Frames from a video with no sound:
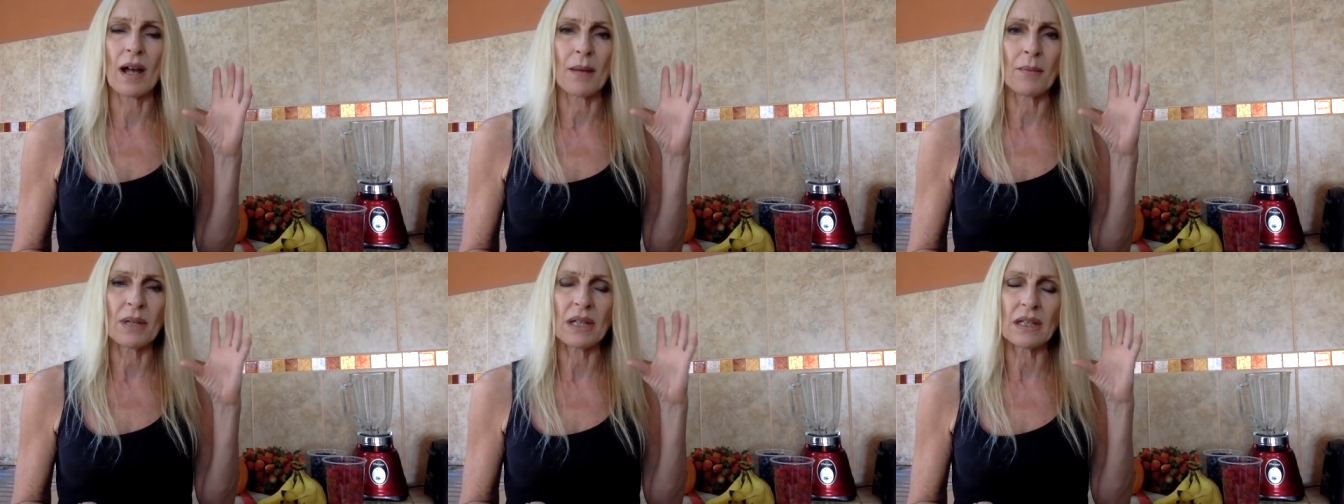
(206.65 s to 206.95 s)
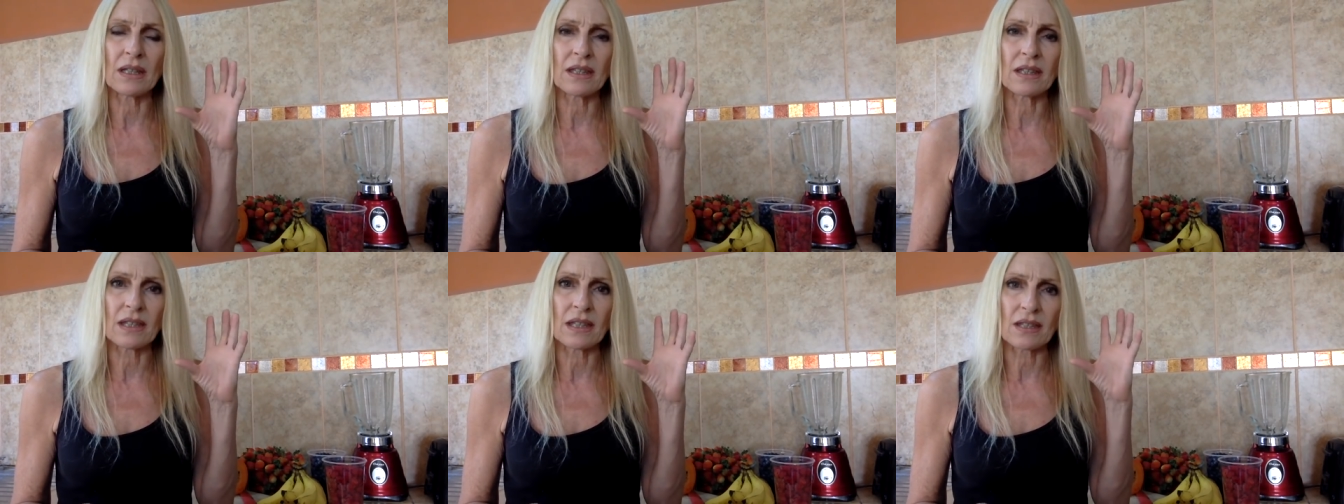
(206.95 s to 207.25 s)
I
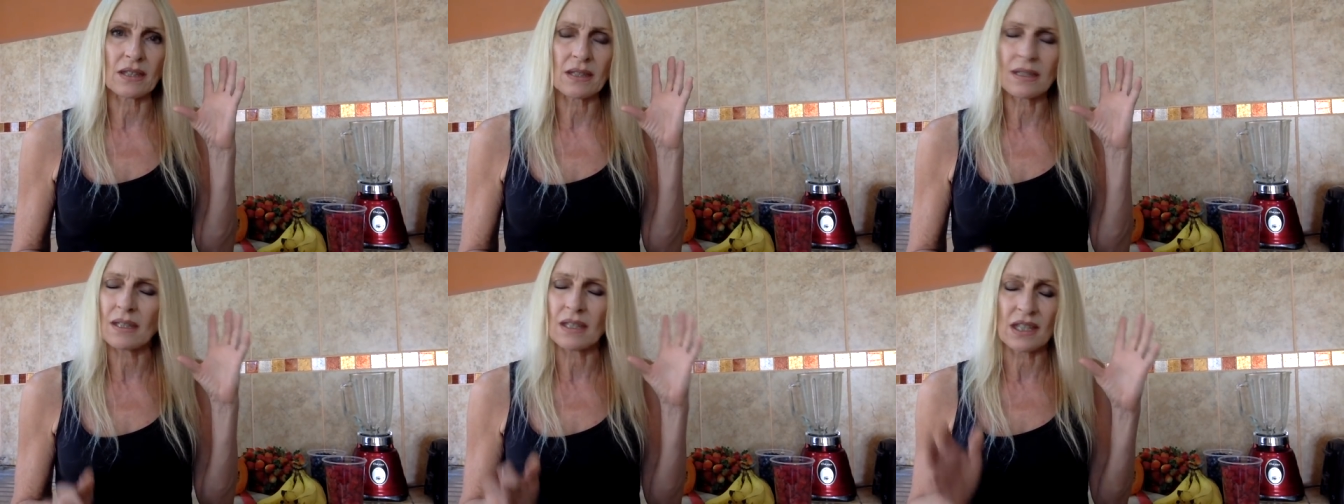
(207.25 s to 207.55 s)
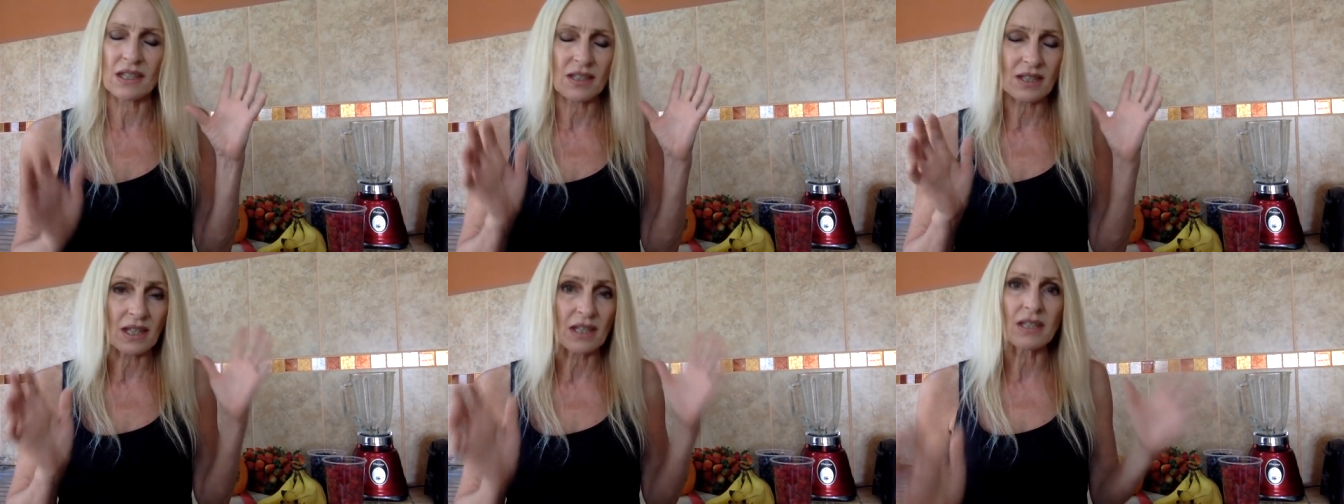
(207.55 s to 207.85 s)
mean, the,
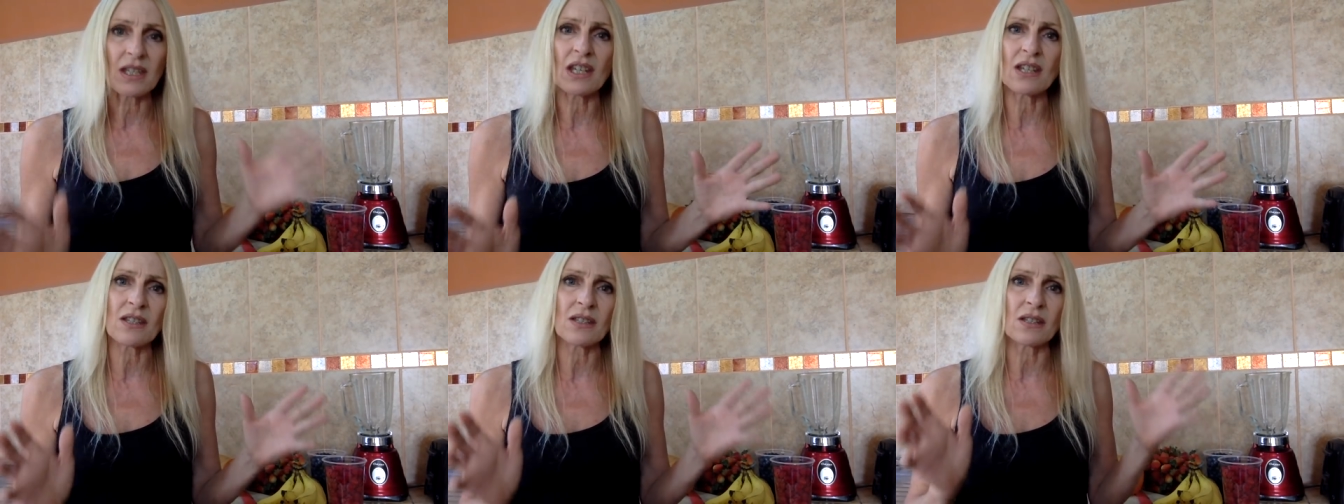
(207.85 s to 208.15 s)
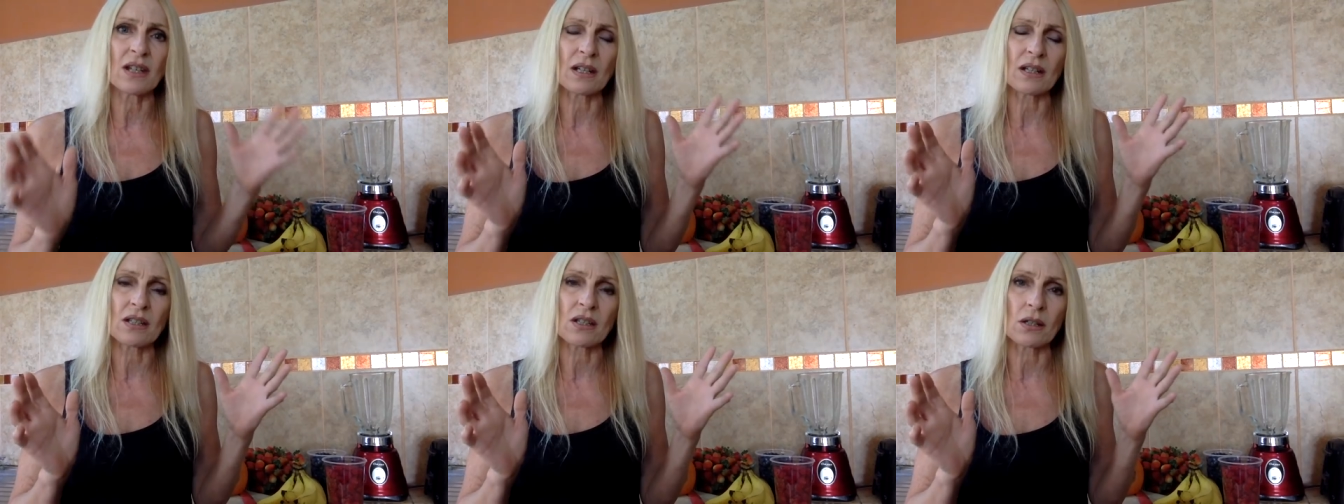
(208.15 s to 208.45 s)
the
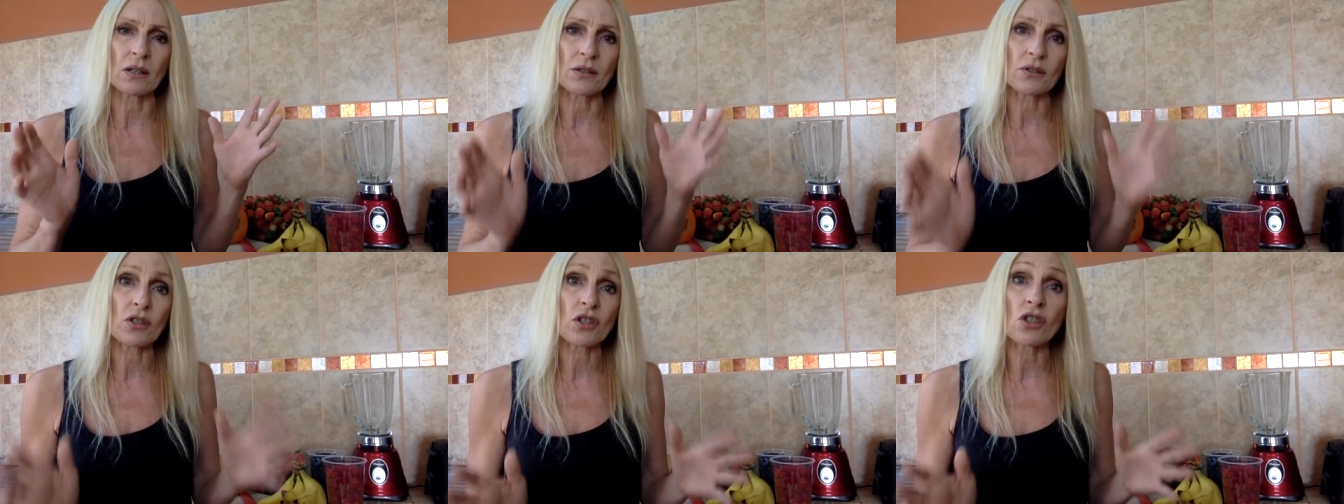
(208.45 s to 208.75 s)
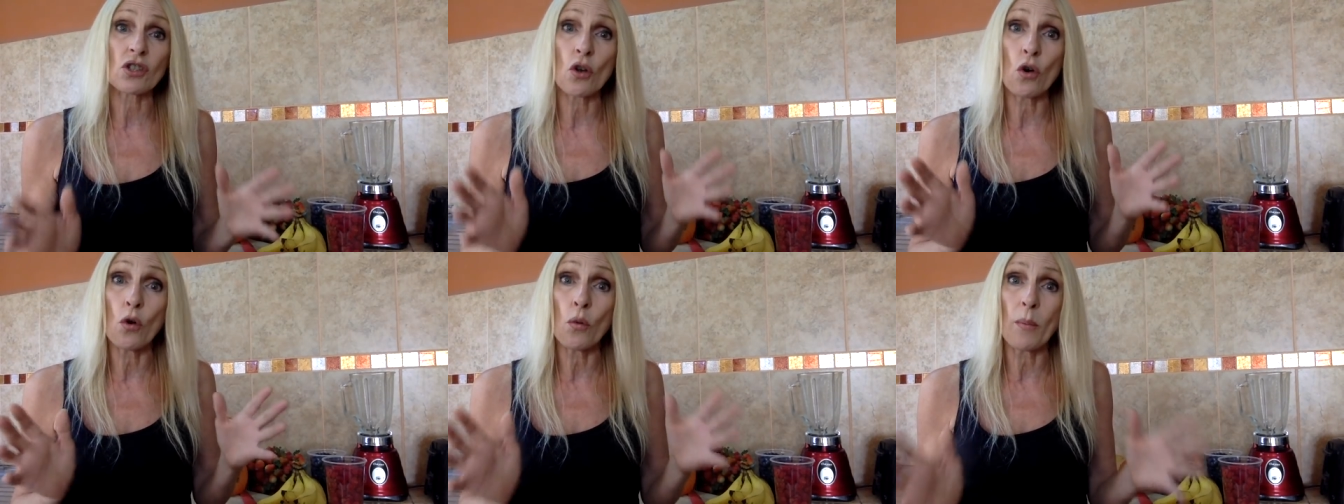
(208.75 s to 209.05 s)
statistics are
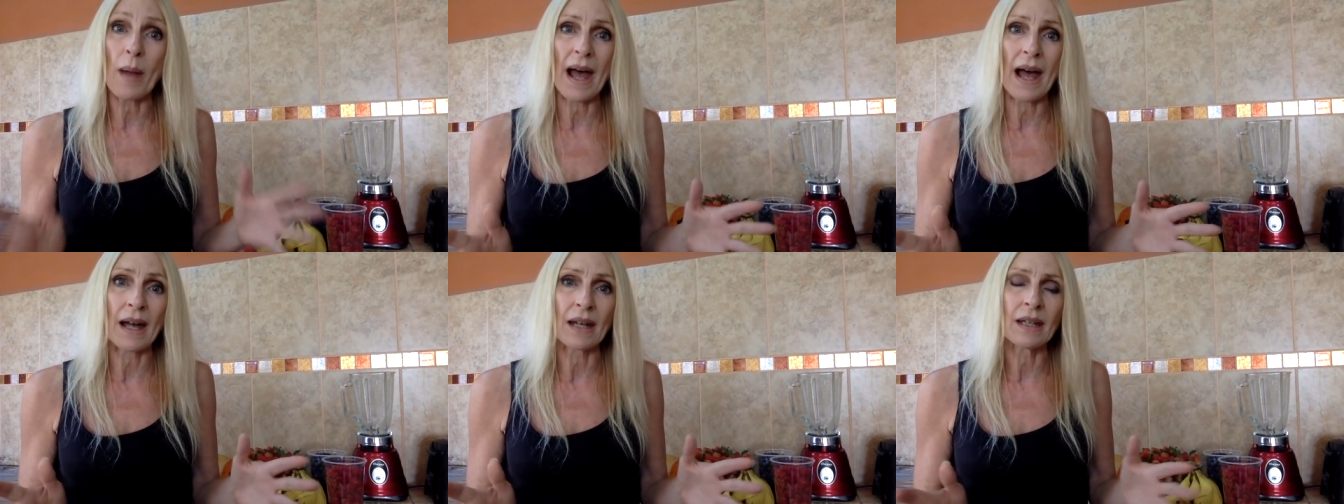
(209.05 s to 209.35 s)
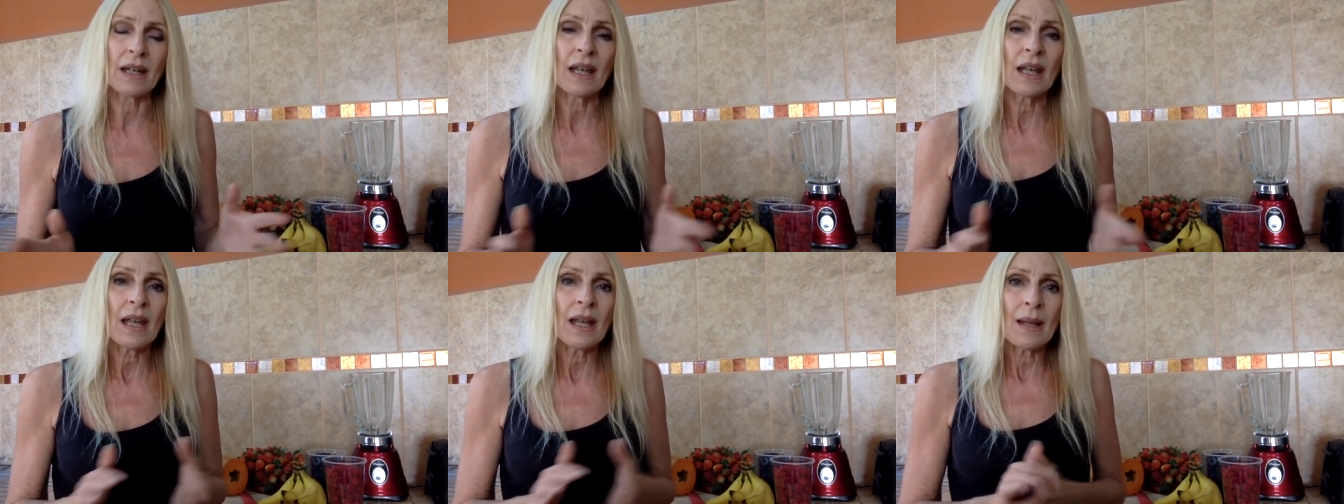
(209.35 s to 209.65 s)
so
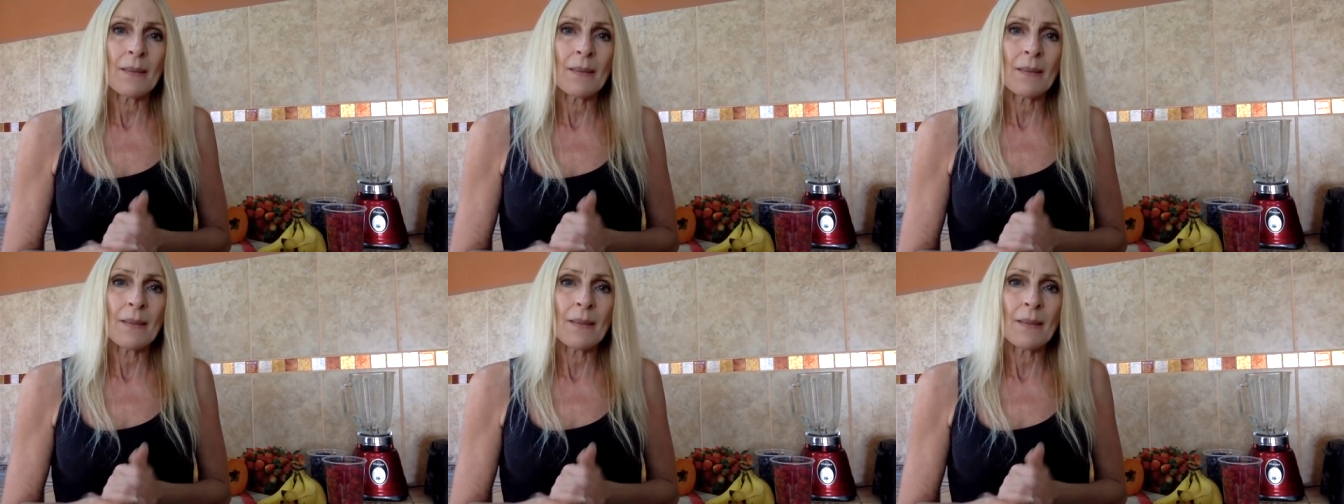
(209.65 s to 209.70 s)
bad.